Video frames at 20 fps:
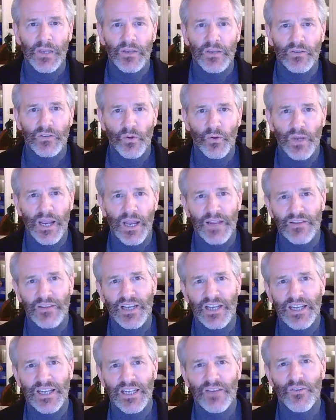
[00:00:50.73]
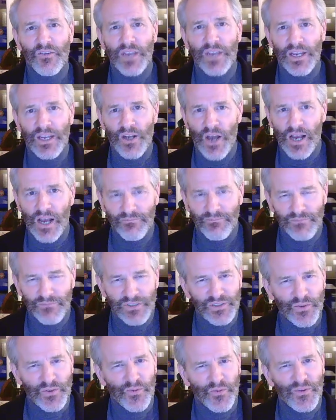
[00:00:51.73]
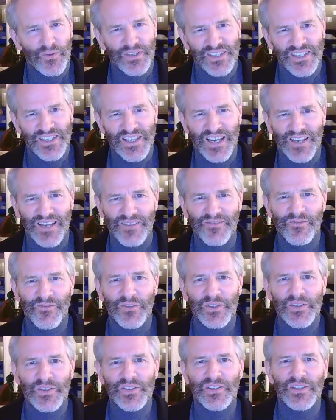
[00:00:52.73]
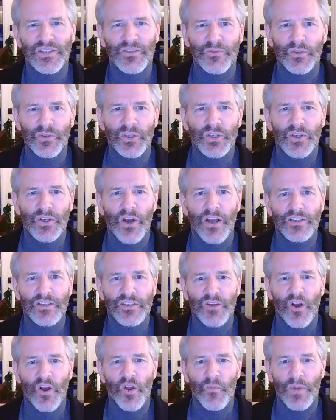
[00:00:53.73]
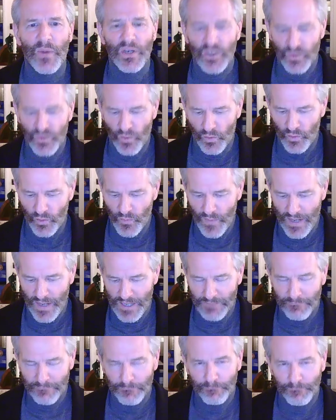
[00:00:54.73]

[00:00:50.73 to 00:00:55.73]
So kind of this idea of, okay, doc, let's go through this again. What's really causing all my shoulder pain?